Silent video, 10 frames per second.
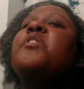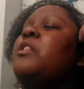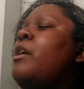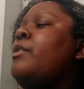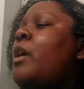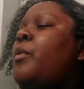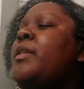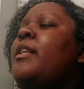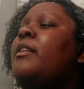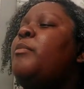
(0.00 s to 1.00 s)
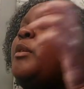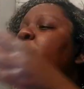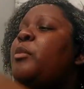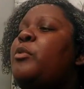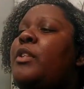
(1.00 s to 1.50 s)
There's always gonna be
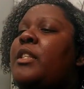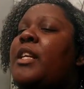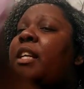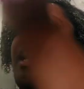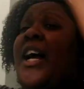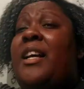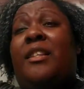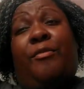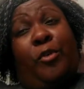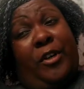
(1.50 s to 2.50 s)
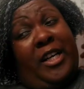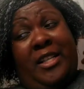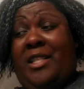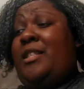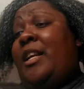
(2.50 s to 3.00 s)
people that's gonna ask for a
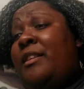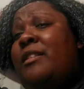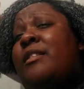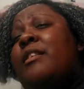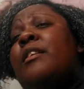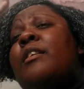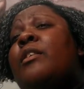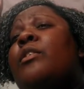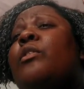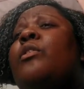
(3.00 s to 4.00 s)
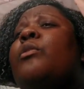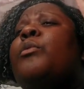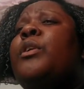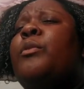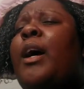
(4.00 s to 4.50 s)
scent, or
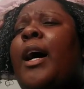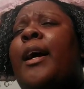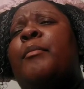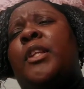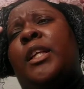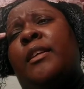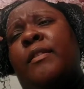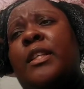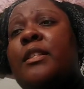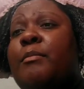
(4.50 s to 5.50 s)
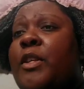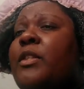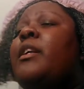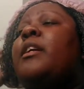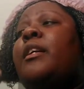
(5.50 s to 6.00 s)
what do I believe this
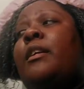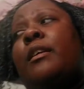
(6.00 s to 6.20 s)
smells like?